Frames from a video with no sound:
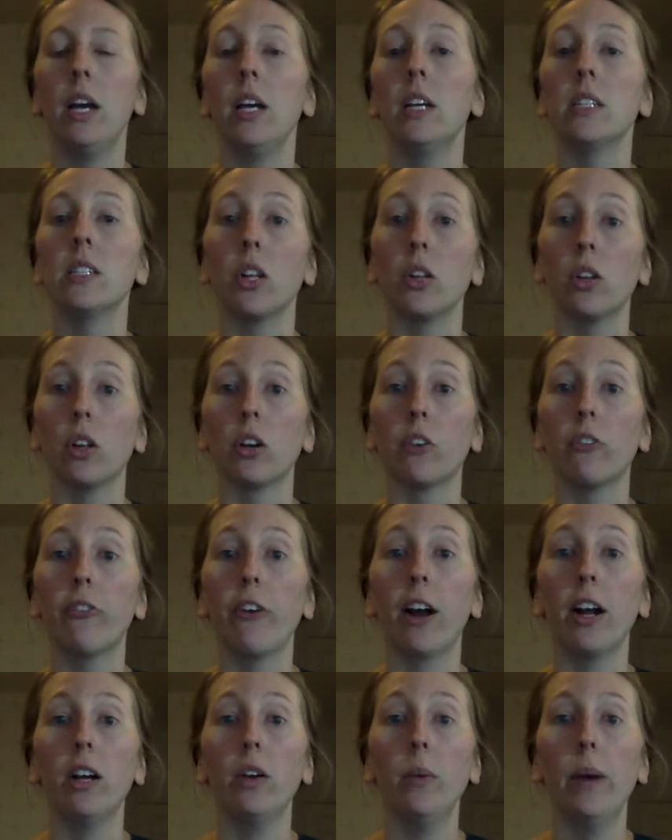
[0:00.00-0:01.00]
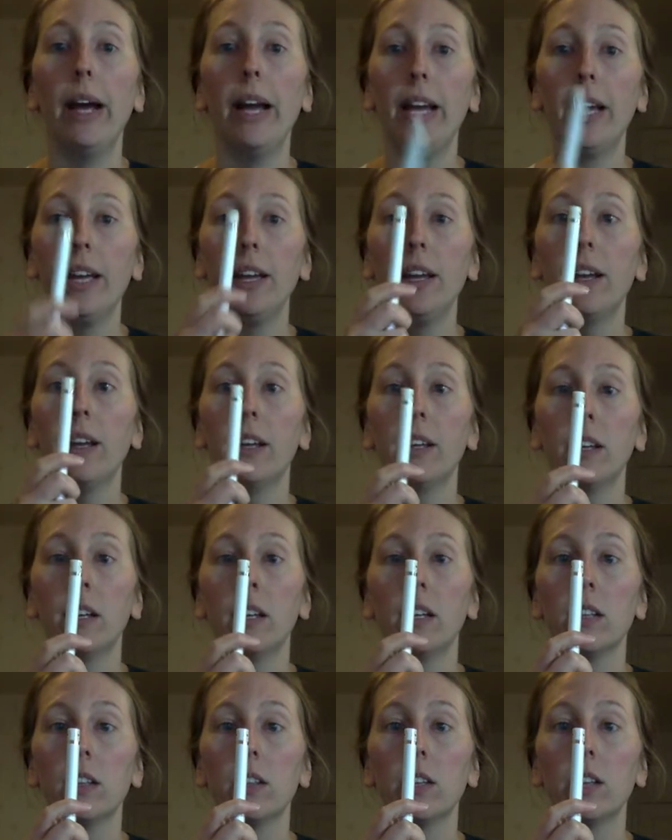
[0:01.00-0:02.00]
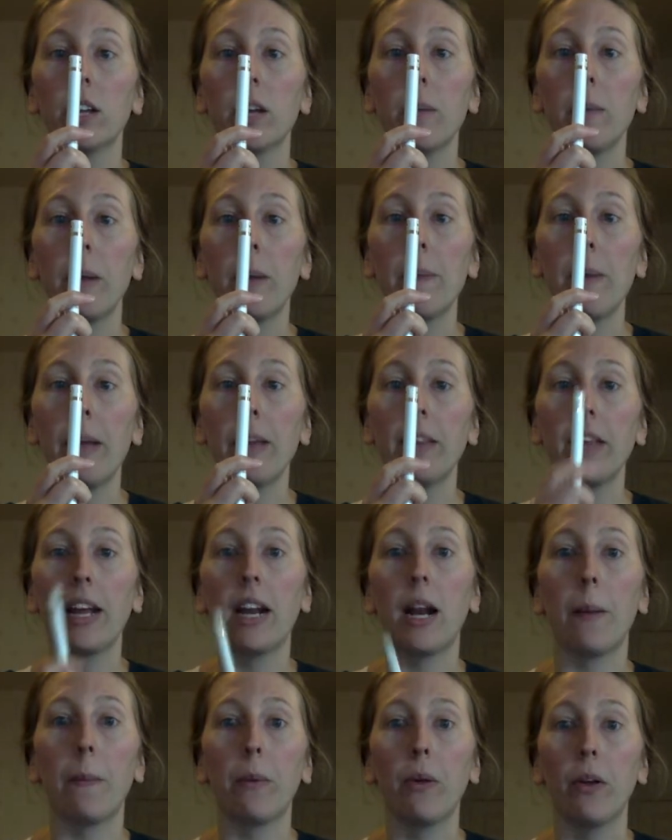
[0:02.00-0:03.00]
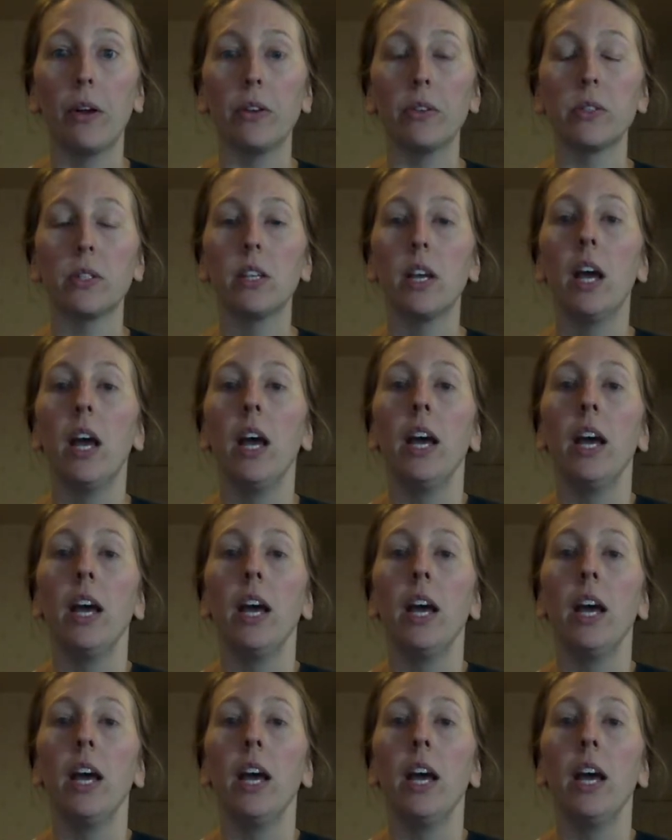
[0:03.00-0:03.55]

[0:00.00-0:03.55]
So look far away, look at my pen light up close.